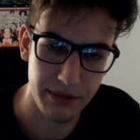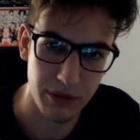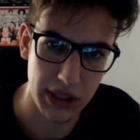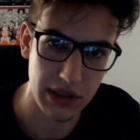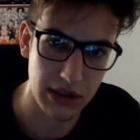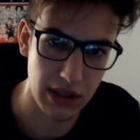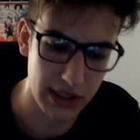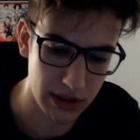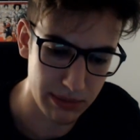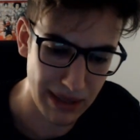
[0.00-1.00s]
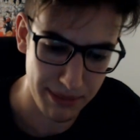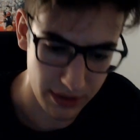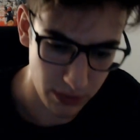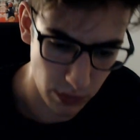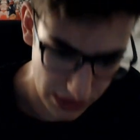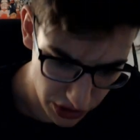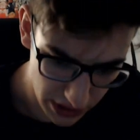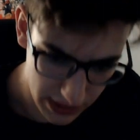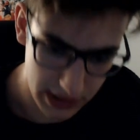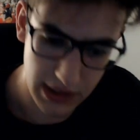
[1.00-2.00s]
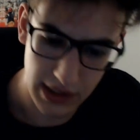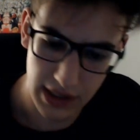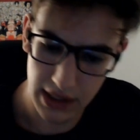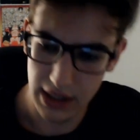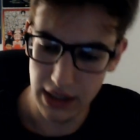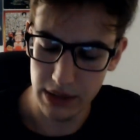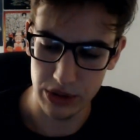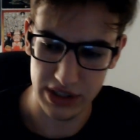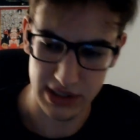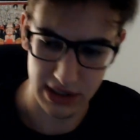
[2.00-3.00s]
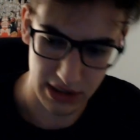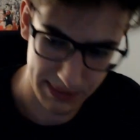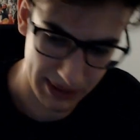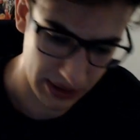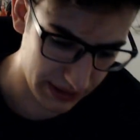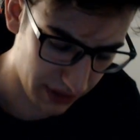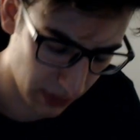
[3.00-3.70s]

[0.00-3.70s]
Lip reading: working currently on my one shot, which is gonna come out in a few